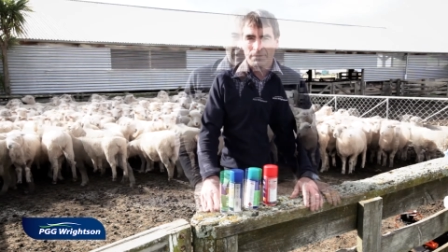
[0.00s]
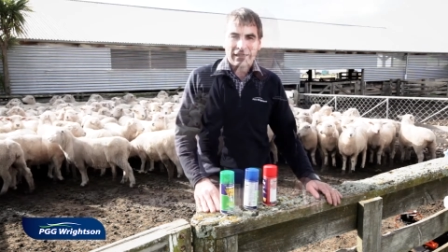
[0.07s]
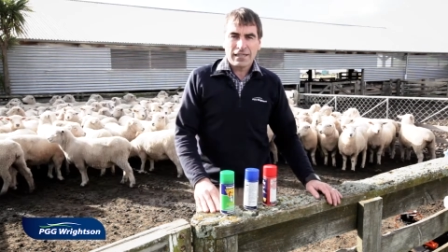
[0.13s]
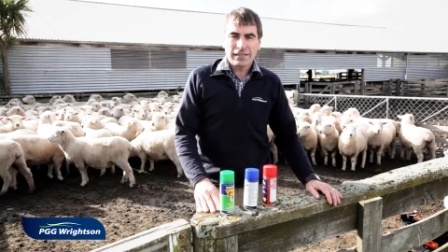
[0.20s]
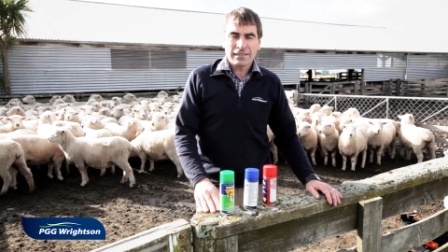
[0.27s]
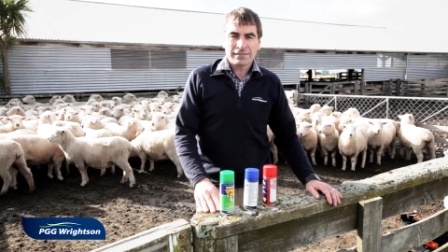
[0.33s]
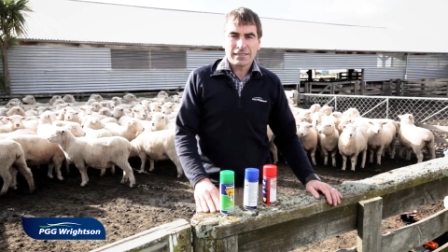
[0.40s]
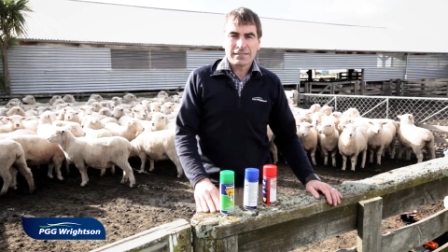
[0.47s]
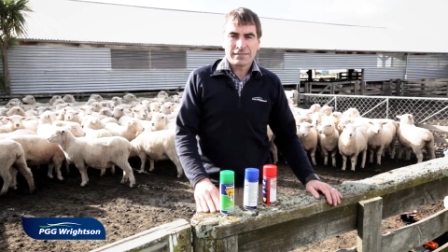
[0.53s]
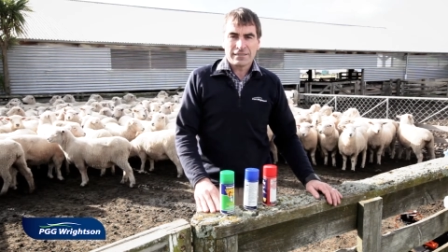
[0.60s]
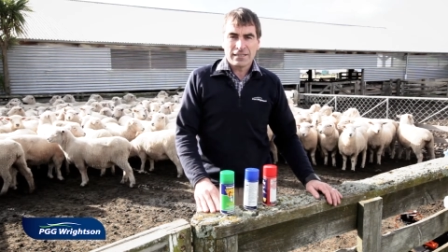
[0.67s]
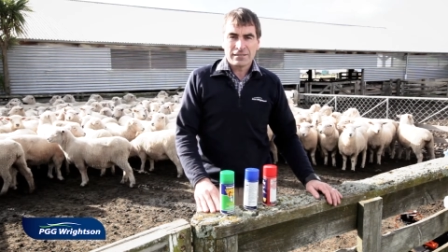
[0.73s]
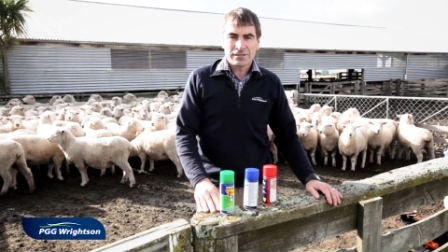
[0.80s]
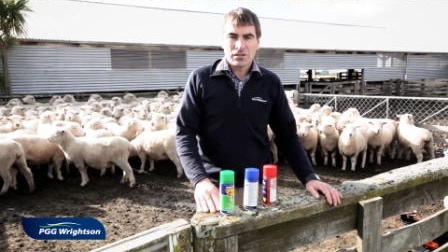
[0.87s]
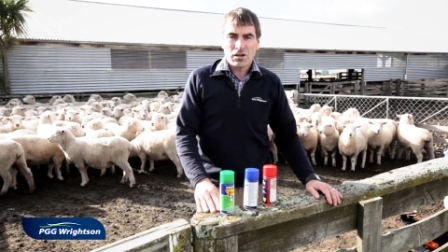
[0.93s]
In this
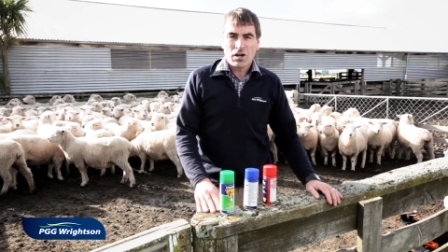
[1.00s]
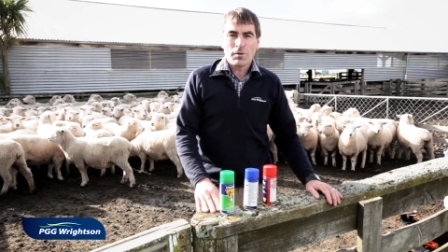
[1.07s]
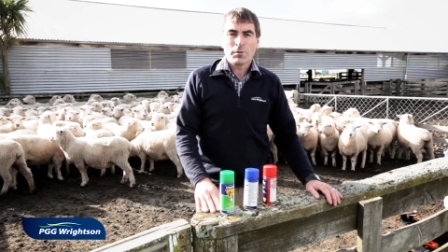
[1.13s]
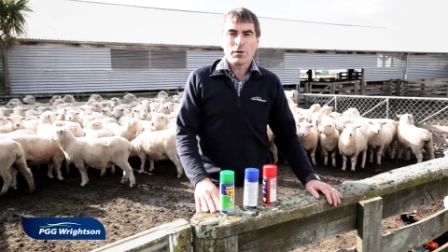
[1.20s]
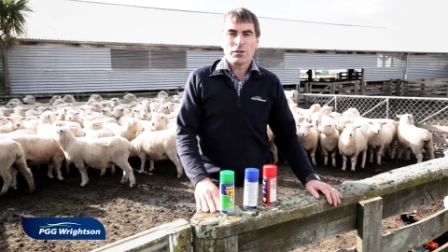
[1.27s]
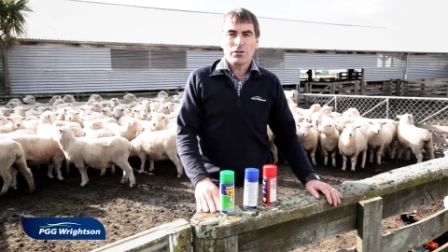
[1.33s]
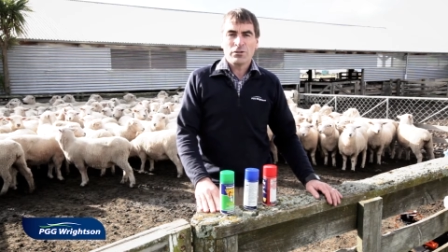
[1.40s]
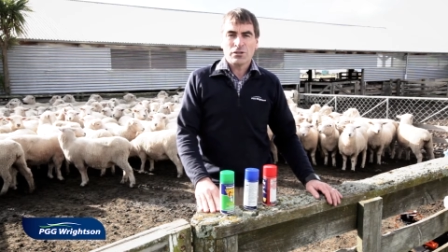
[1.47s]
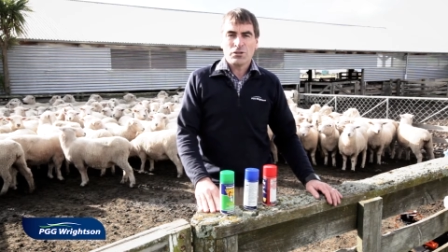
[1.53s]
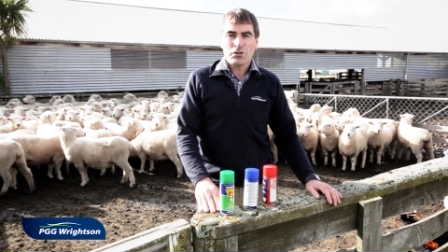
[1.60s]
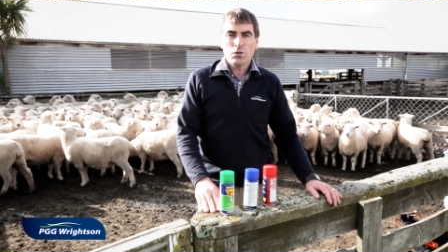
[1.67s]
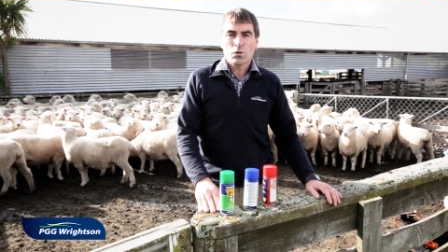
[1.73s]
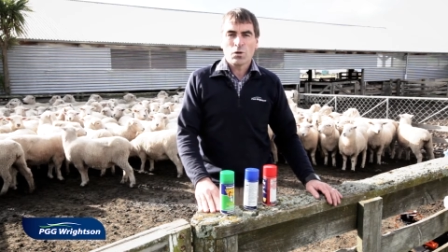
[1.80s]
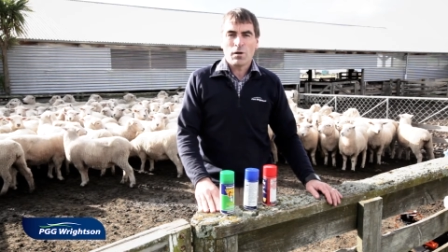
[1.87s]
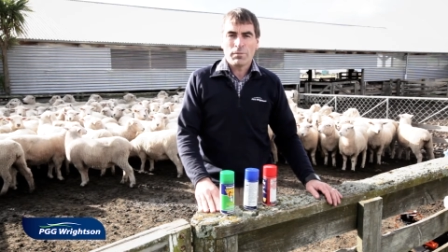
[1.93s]
instance, I'm going to use a
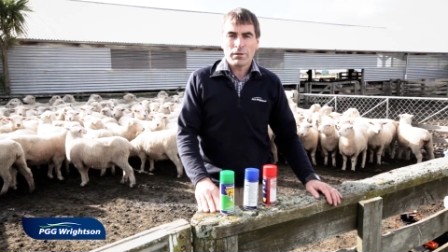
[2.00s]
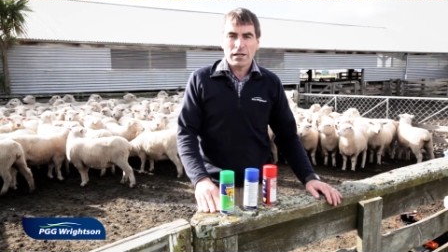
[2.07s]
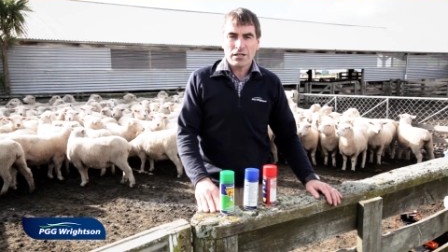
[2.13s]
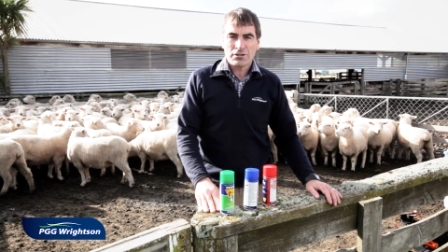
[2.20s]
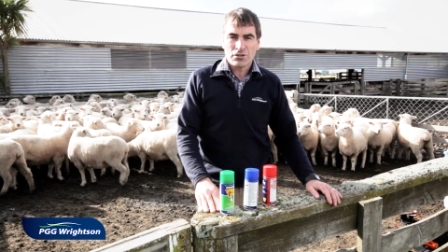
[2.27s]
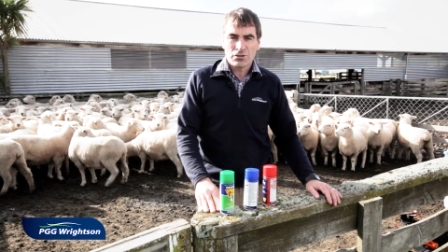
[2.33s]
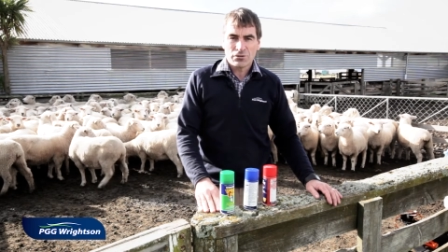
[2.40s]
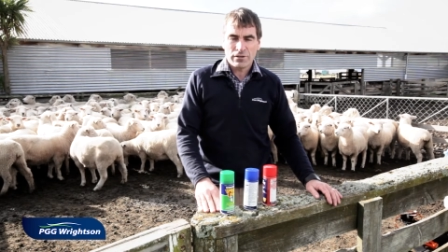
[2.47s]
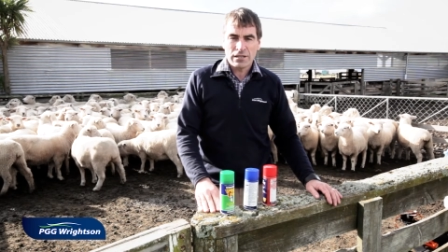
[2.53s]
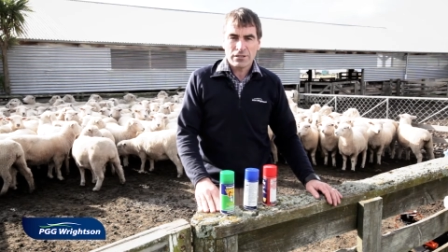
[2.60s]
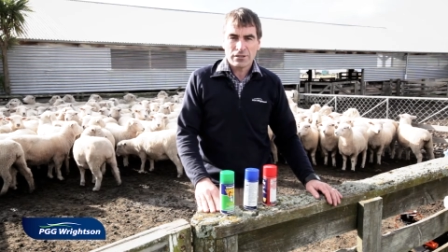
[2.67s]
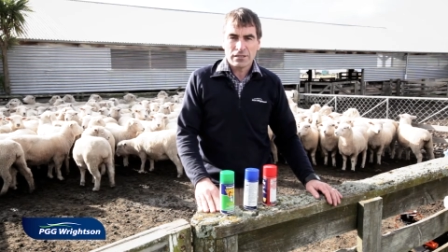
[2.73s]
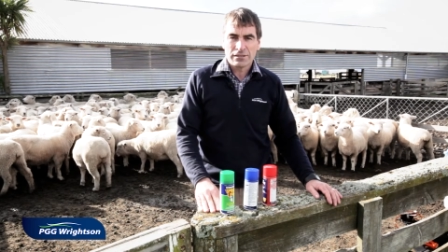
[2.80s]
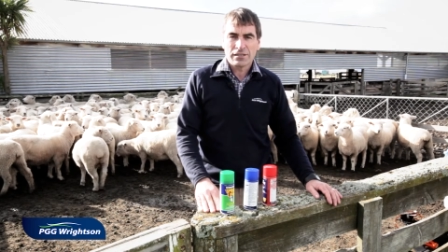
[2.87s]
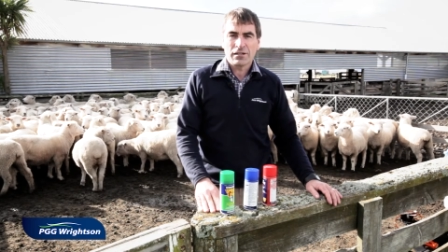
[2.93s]
dual combination drench
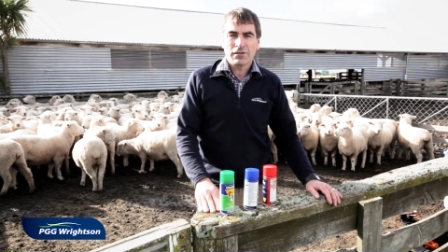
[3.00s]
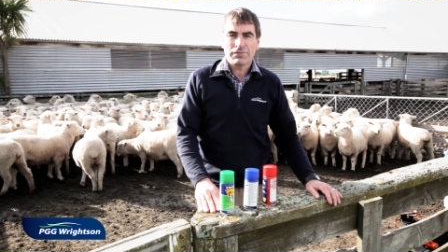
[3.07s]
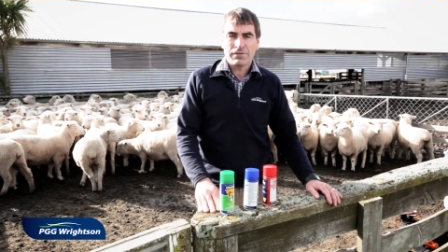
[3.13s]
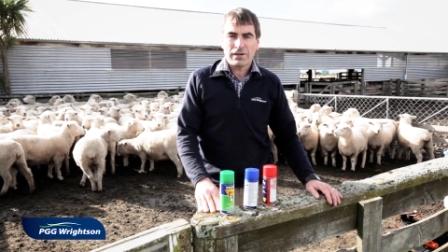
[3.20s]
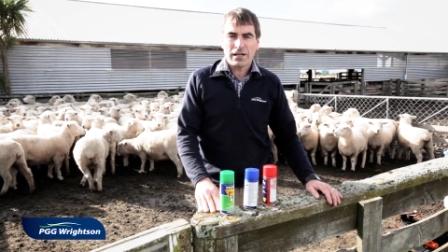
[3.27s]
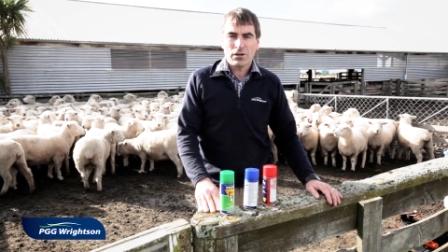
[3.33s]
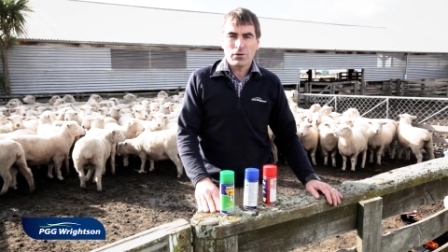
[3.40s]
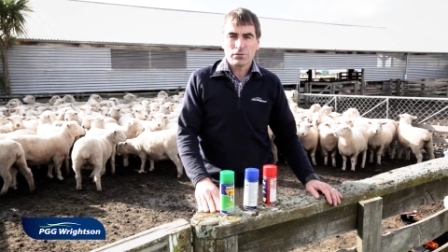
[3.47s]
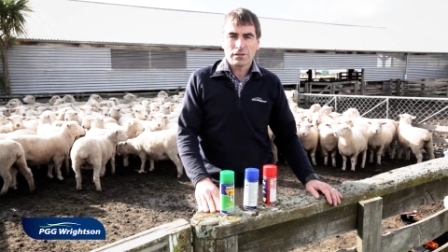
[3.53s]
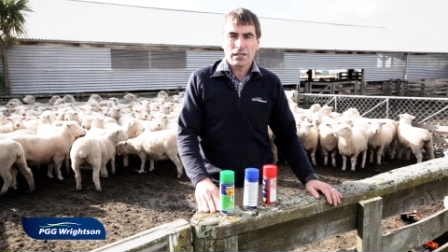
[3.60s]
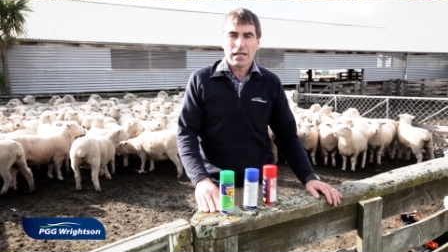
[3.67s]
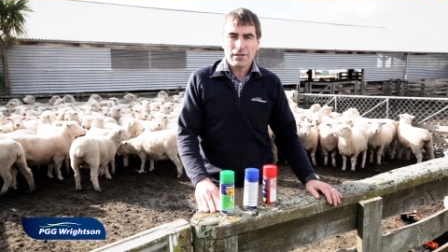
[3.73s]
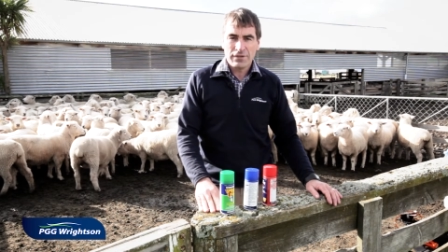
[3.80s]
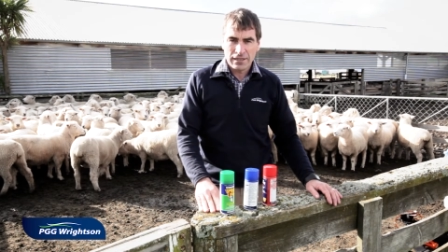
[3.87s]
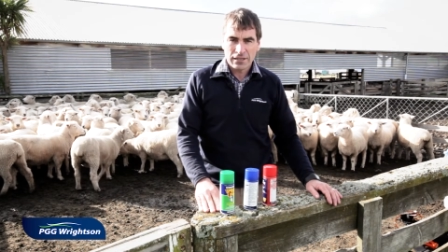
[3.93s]
until it fails
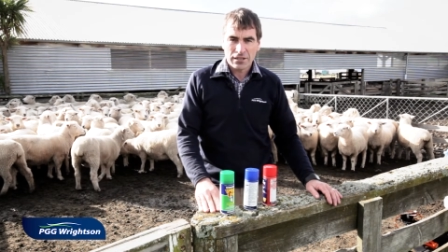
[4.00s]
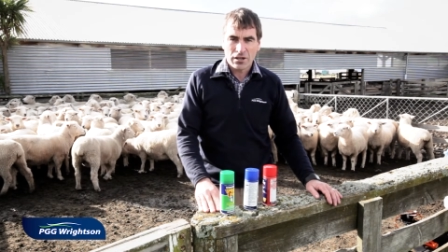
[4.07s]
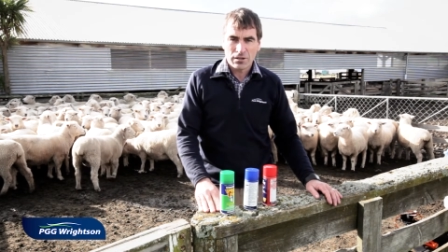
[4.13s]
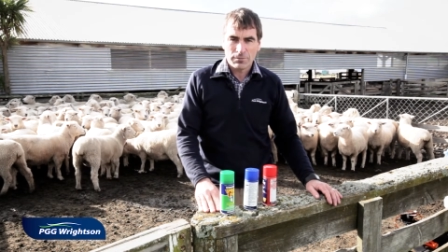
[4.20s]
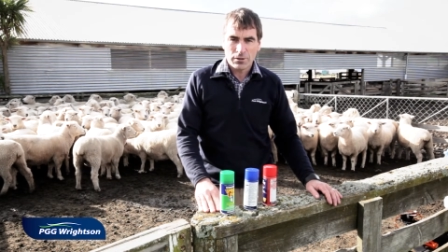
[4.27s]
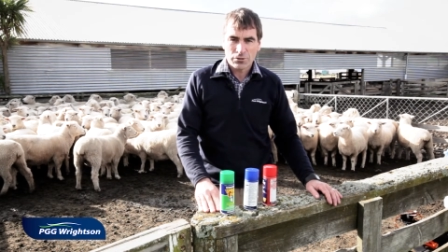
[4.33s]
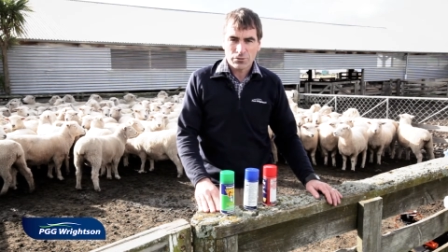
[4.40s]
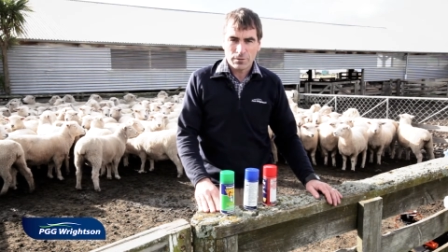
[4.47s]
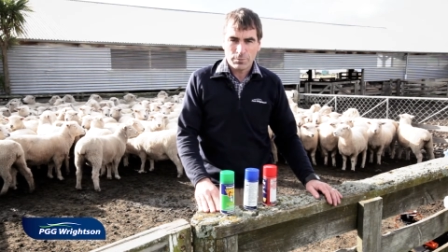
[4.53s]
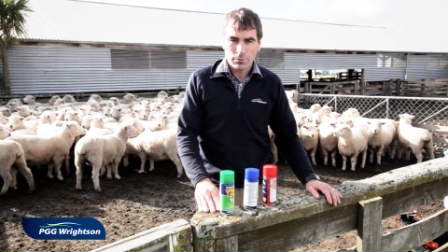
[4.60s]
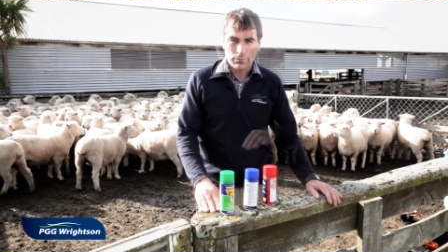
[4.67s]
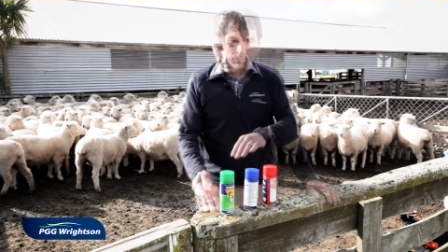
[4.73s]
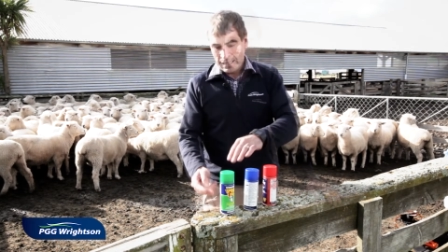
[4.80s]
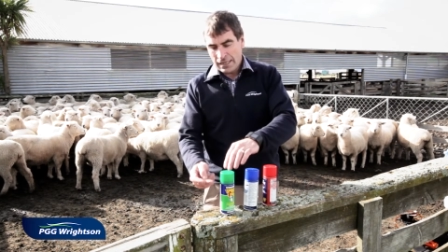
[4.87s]
and then go to my triple.